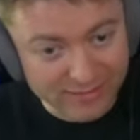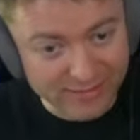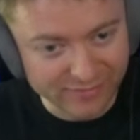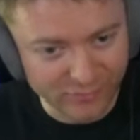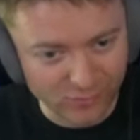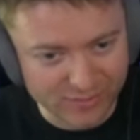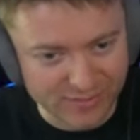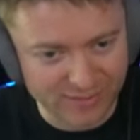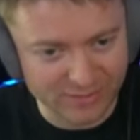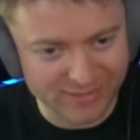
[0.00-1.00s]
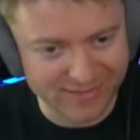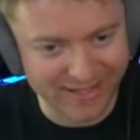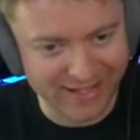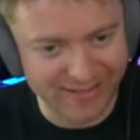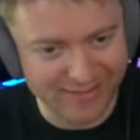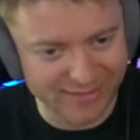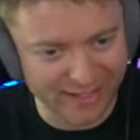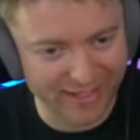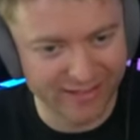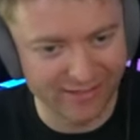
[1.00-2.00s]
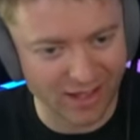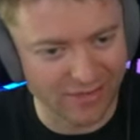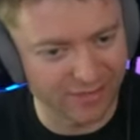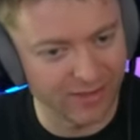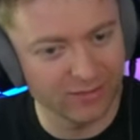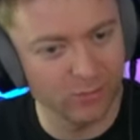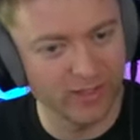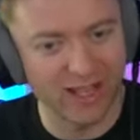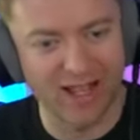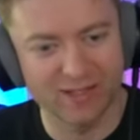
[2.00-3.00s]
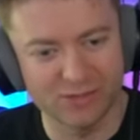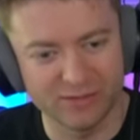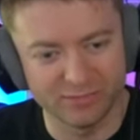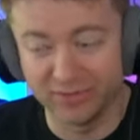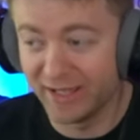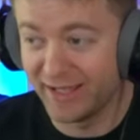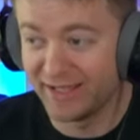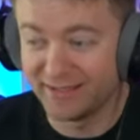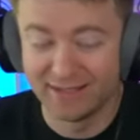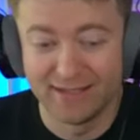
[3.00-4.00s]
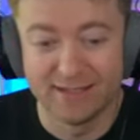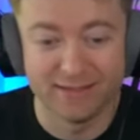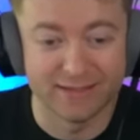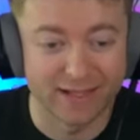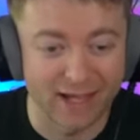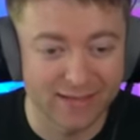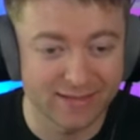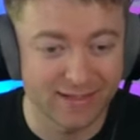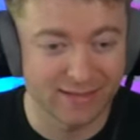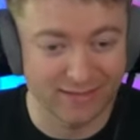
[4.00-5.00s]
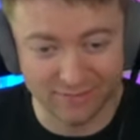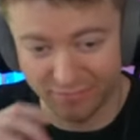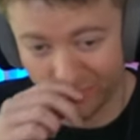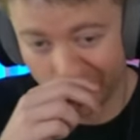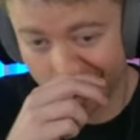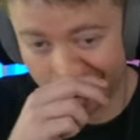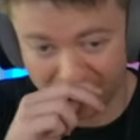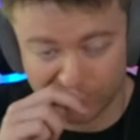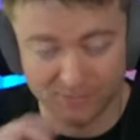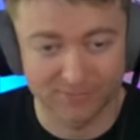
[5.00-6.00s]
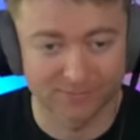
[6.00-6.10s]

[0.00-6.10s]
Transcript: D4 is going to be takes, and I think we actually play knight takes E4 here.